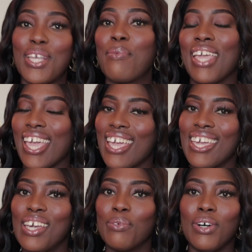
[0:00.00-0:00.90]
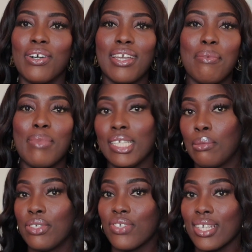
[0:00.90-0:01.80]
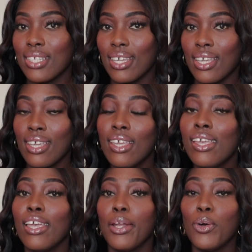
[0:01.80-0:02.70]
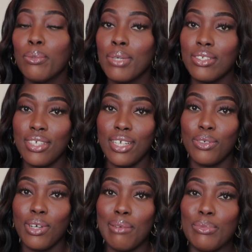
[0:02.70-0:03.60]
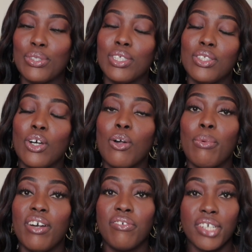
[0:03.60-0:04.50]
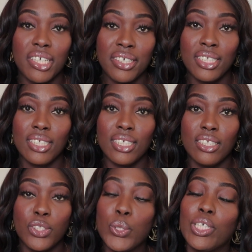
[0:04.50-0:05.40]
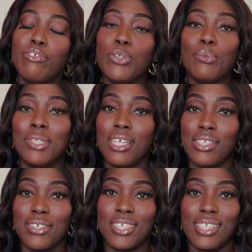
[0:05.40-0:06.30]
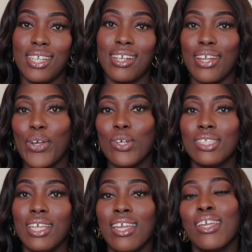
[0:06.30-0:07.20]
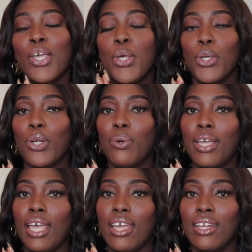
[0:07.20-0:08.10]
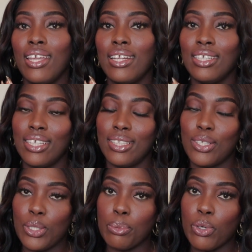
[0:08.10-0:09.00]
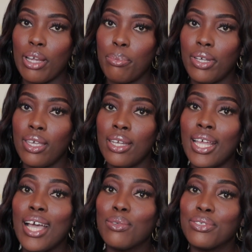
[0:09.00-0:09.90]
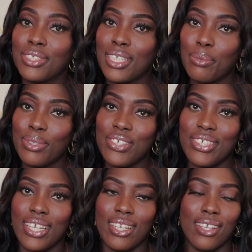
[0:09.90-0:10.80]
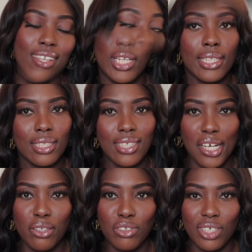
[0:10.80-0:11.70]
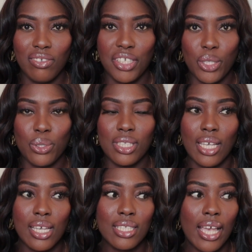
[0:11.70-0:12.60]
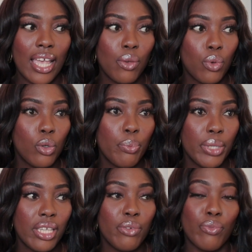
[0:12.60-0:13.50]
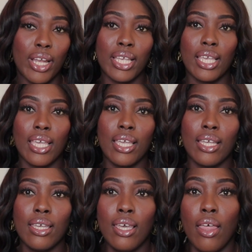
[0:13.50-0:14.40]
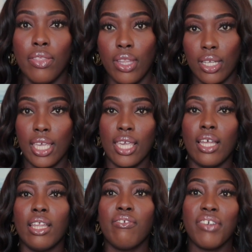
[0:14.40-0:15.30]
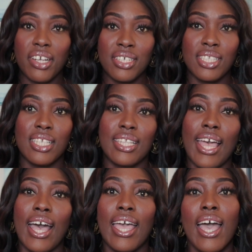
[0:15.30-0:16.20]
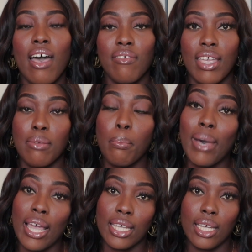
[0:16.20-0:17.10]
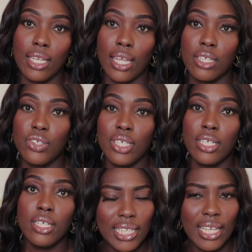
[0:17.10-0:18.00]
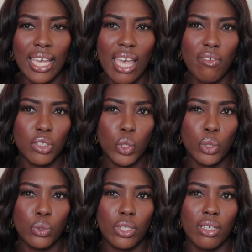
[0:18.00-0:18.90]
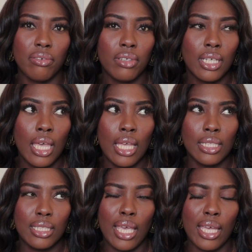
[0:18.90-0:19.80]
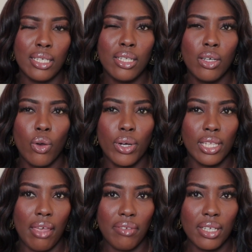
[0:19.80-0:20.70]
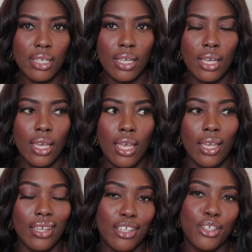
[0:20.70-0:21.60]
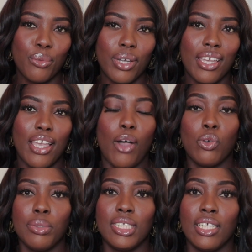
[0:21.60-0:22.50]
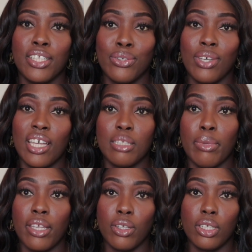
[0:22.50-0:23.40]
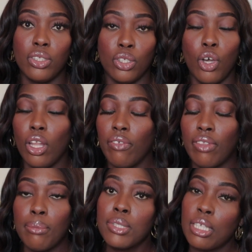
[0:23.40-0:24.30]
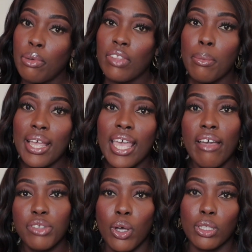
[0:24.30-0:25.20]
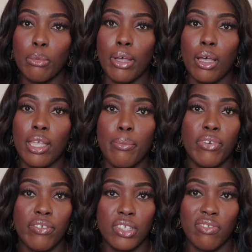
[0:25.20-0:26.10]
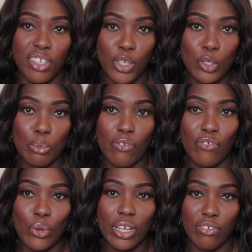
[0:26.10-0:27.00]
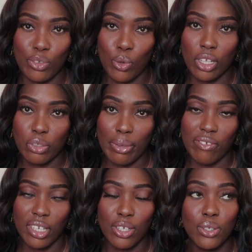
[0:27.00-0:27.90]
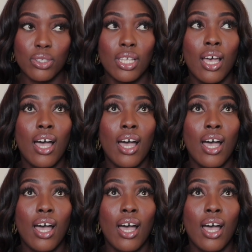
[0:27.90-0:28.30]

time, hey and welcome. My name is Jessica, and on my channel I mostly talk about fragrances, so if you'd be interested in that content, go ahead and hit the subscribe button. I would really appreciate it. So like the title of today's video says, I will be ranking the KAYALI fragrances that I have in my collection. I think I have a total of 10 or 11. Either way, I will be telling you guys my thoughts on all of them. Some of them I have talked about in previous videos before if you watch my videos.